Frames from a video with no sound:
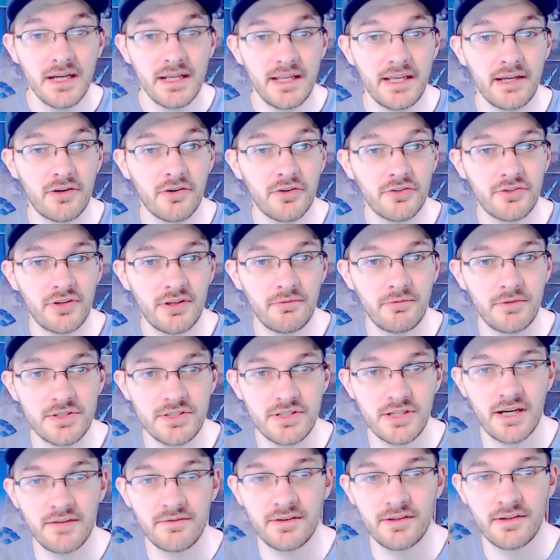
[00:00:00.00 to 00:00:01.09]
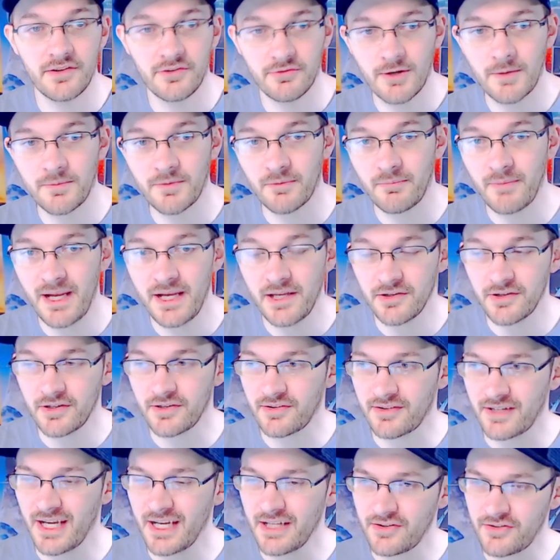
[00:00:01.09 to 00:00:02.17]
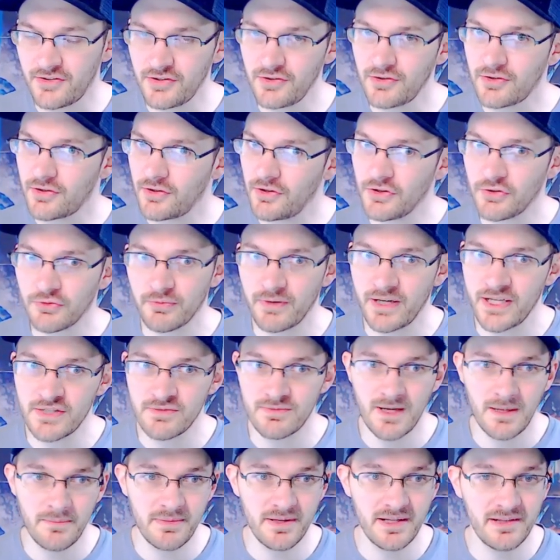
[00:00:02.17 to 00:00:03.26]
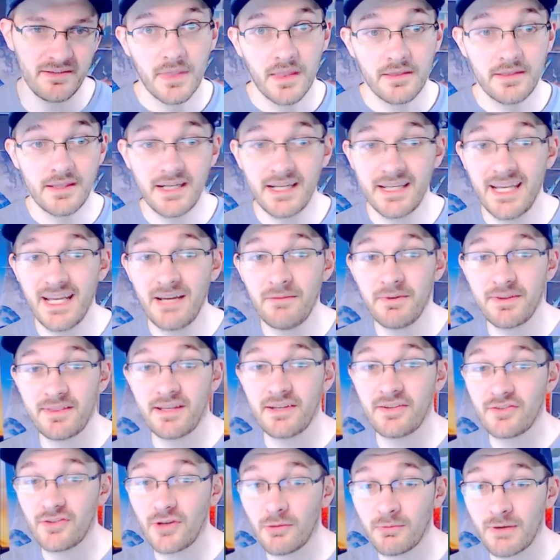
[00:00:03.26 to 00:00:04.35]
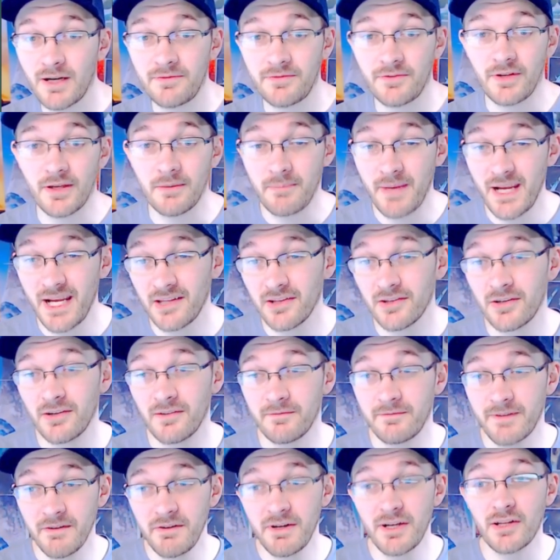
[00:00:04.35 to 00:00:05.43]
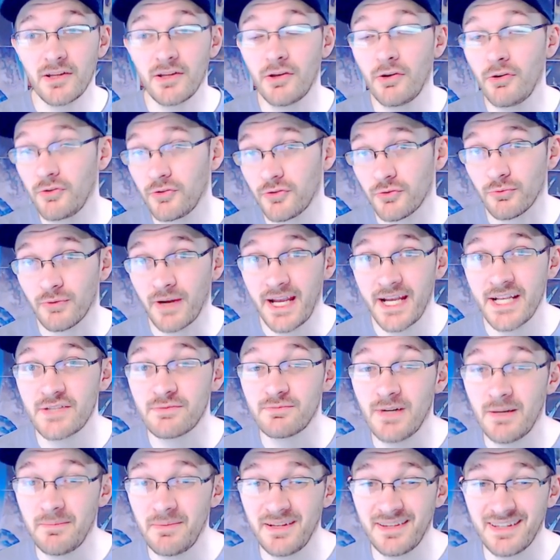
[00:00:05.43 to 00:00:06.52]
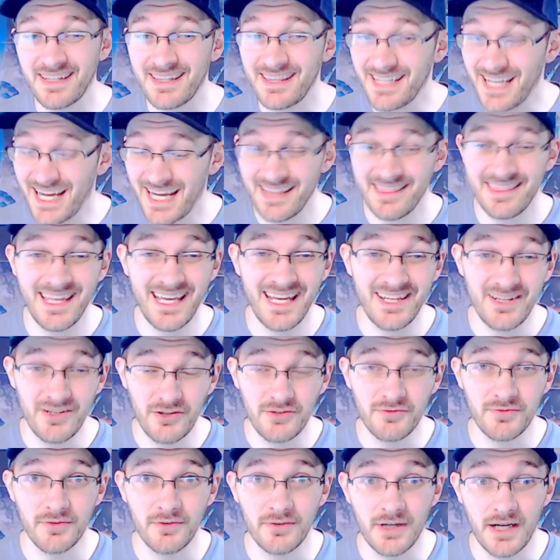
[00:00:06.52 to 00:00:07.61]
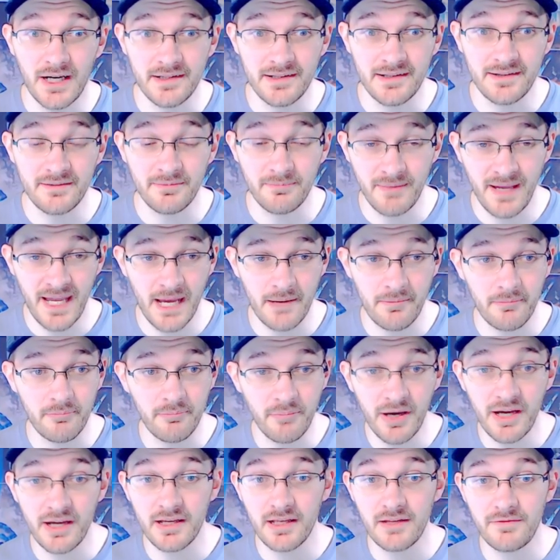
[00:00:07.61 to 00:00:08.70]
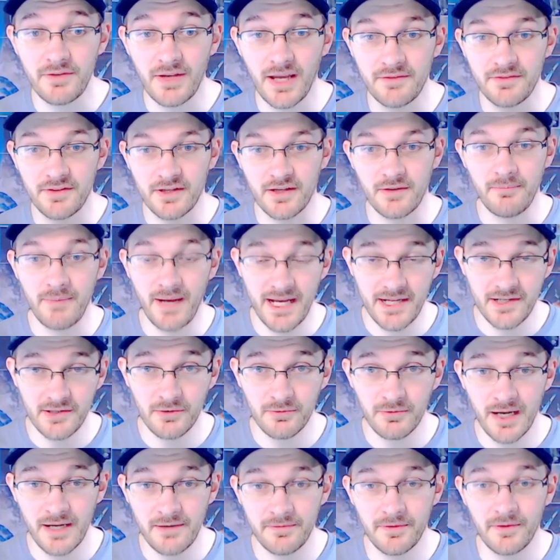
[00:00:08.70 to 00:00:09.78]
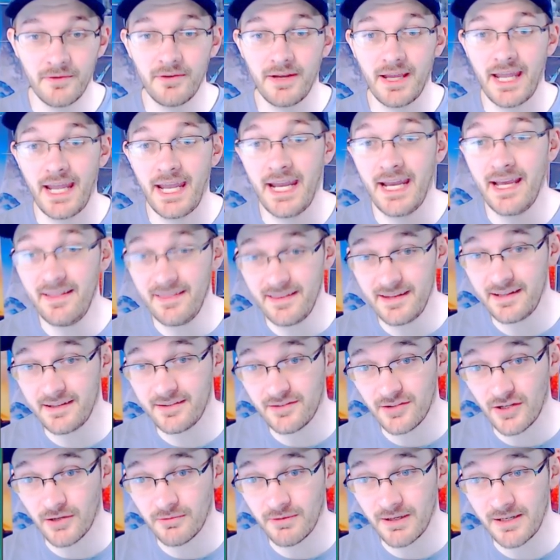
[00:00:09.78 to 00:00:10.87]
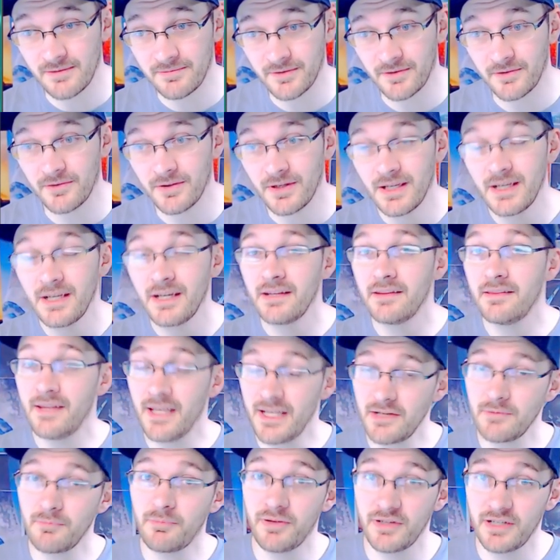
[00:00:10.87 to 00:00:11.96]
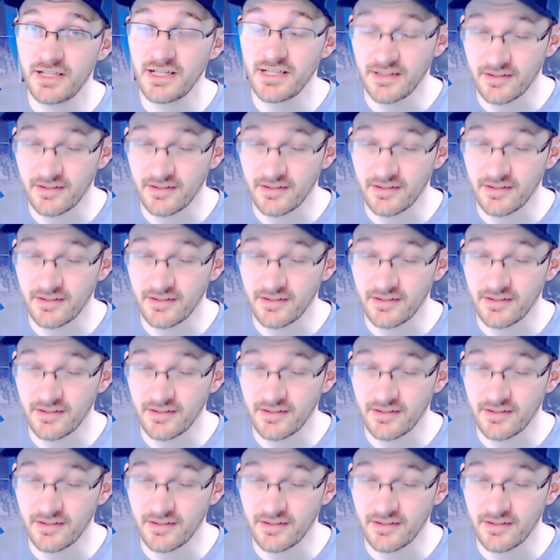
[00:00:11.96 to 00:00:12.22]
And of course, then when you have the Disruptor mangler, it's kind of two close range weapons. Then again, with the assault rifle and mangler, very close range weapons, not that useful on this map. But if you have the commando rifle and the assault rifle, then you're putting in